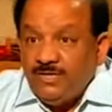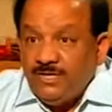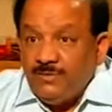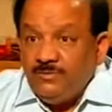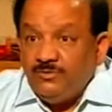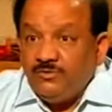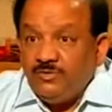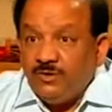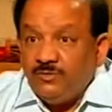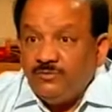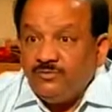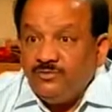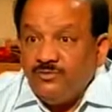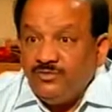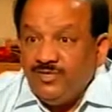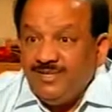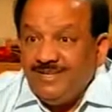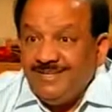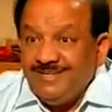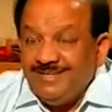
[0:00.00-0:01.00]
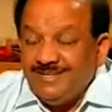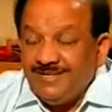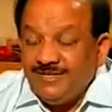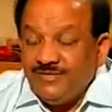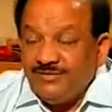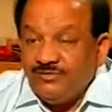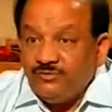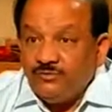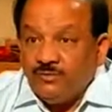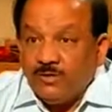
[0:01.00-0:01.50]
teams of
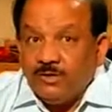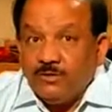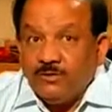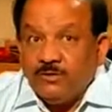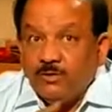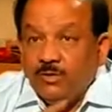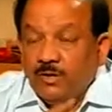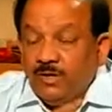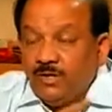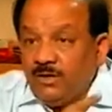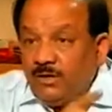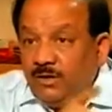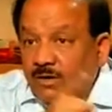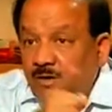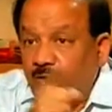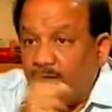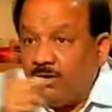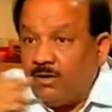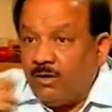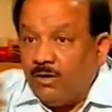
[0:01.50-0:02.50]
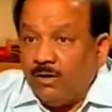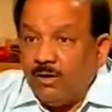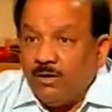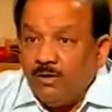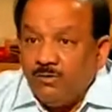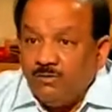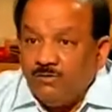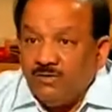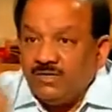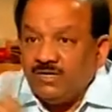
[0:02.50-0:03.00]
seniors who are going
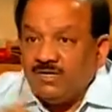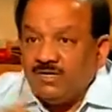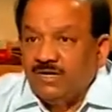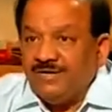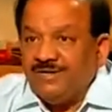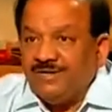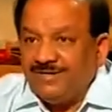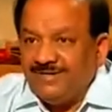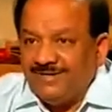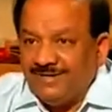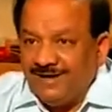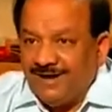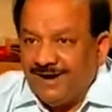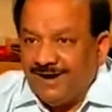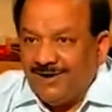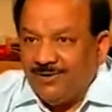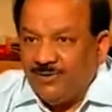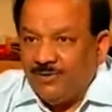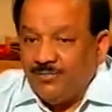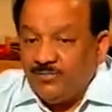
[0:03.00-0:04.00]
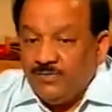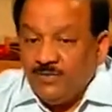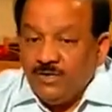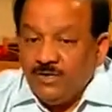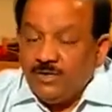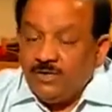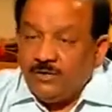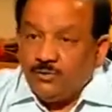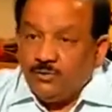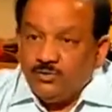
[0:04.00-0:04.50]
all over the country now
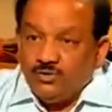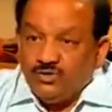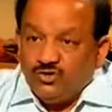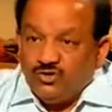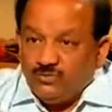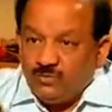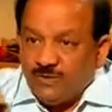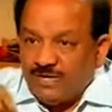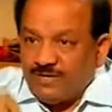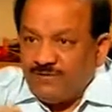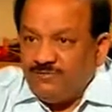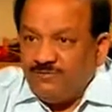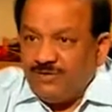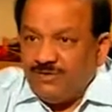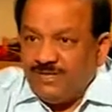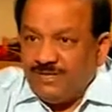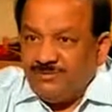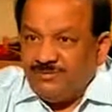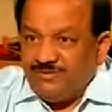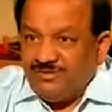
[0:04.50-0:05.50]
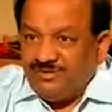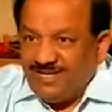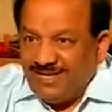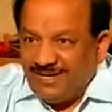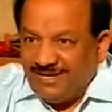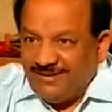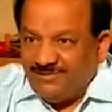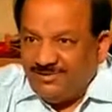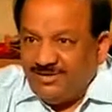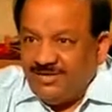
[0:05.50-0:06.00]
to inspect for
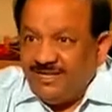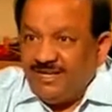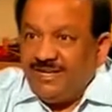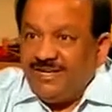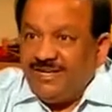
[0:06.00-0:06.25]
themselves.